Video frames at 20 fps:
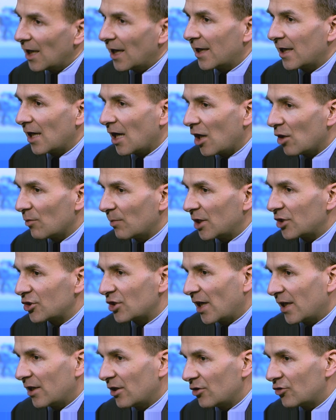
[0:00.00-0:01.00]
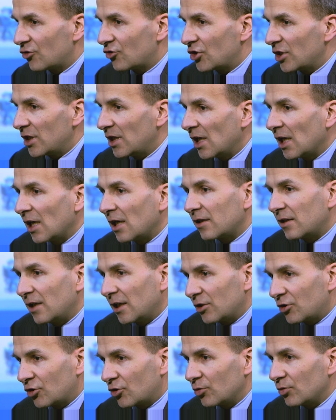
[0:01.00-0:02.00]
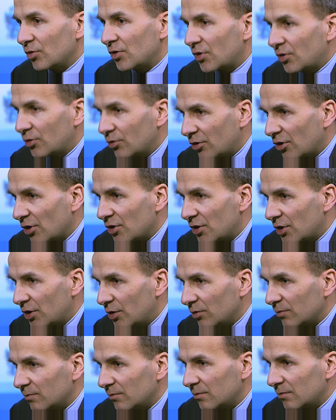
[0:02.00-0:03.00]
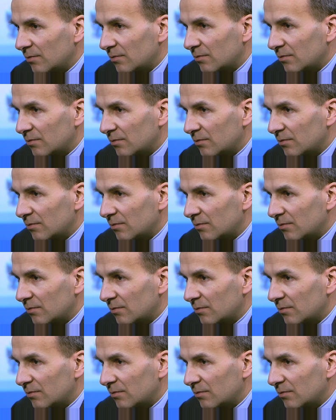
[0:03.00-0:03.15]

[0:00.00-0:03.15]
and how much energy they choose to consume.